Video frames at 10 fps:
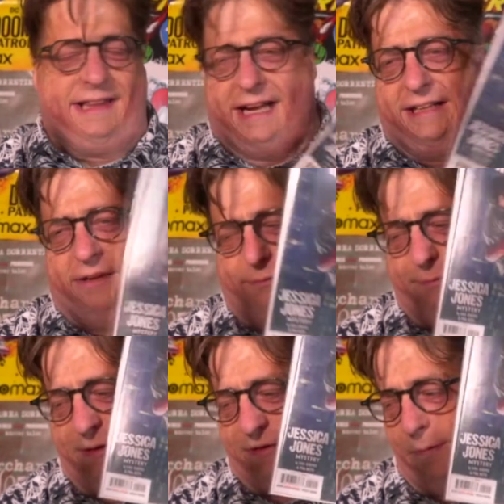like
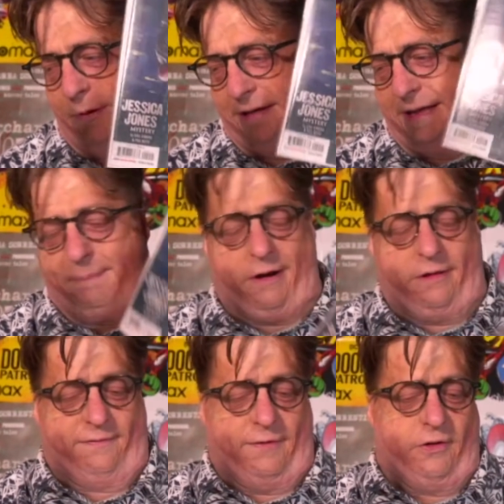this book a lot better
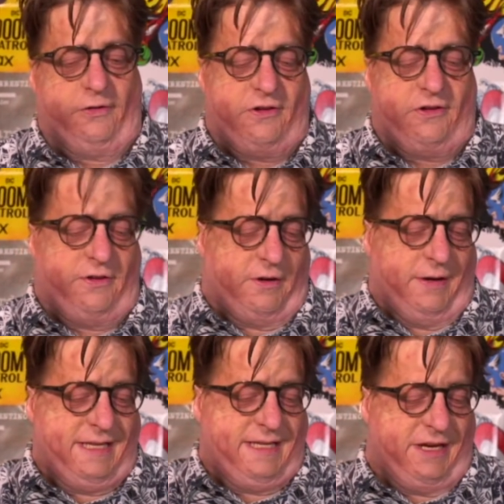than the first issue,
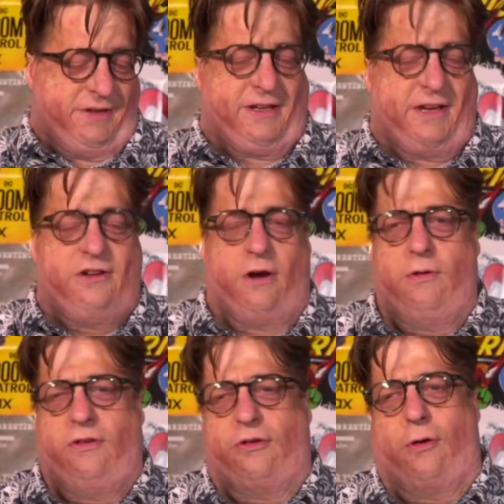though. It's Jessica
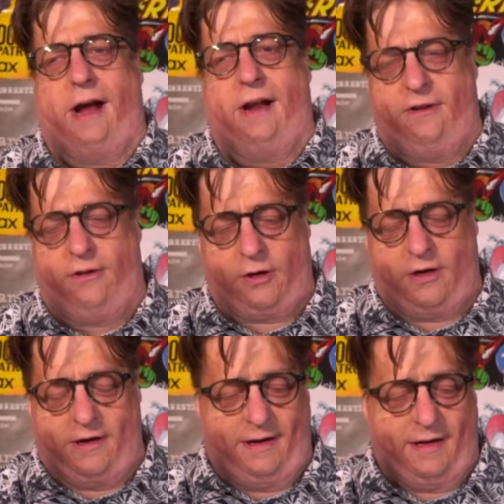Jones trying to do
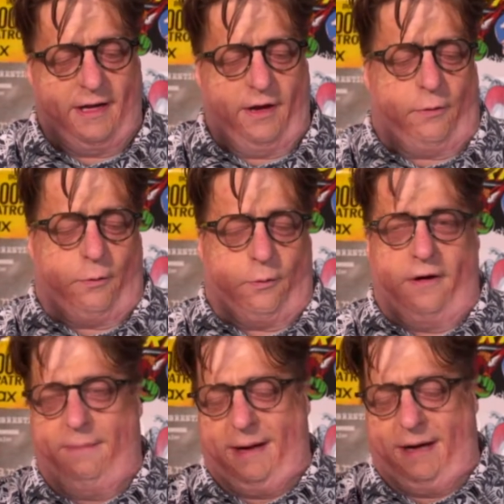good,
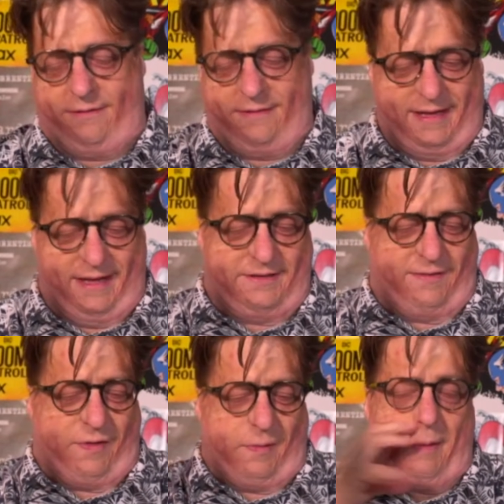worried about things
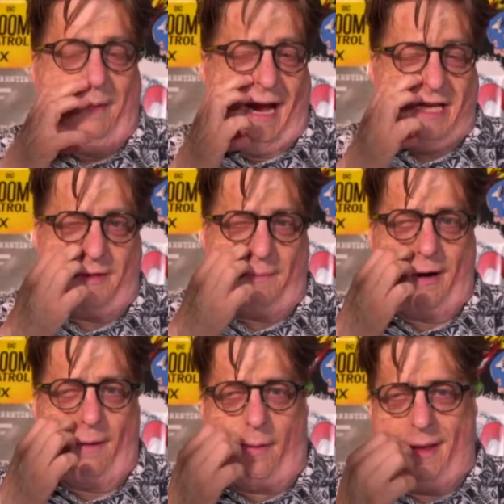from her past with the
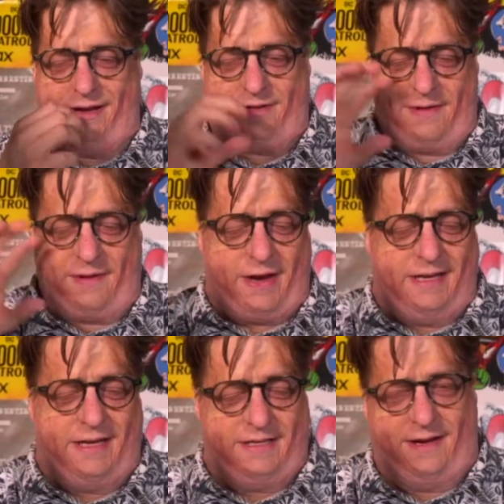Purple Man. So if you have
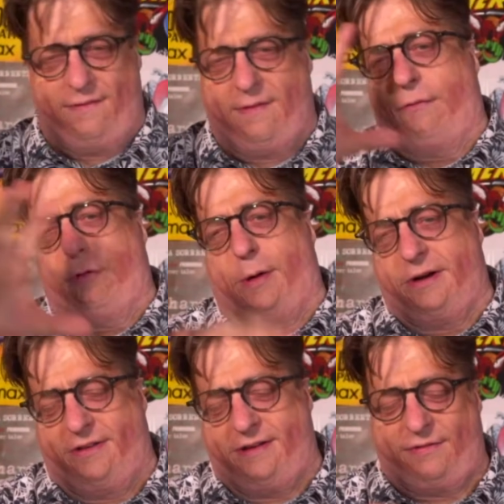any idea, if you've ever
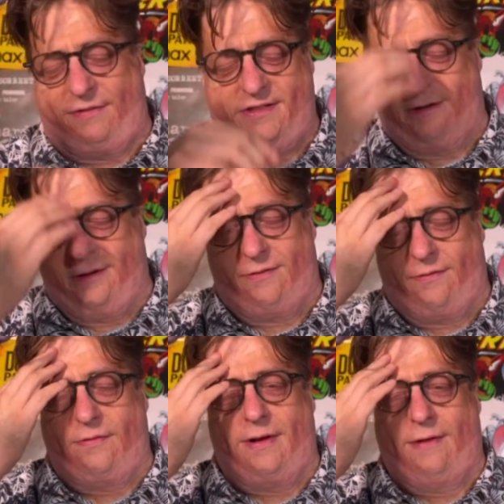watched the Netflix series or
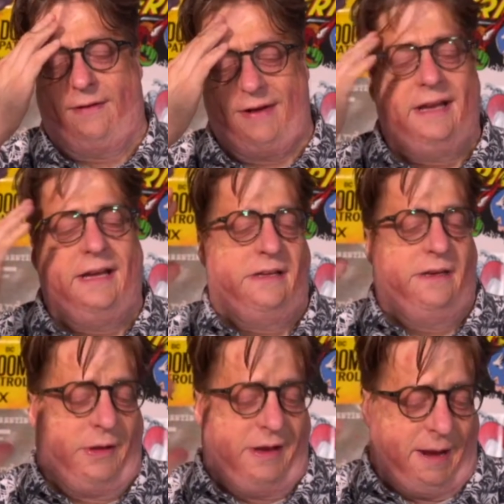if you ever have any
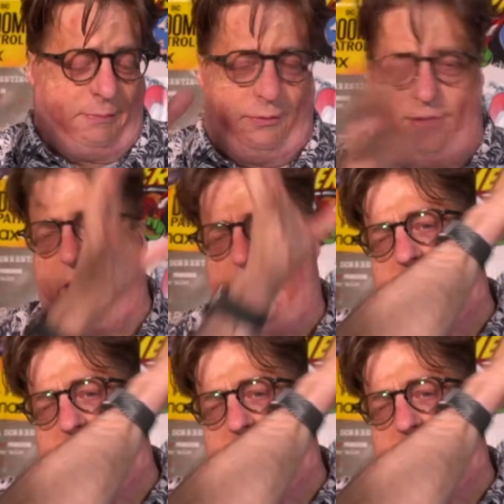idea what happened with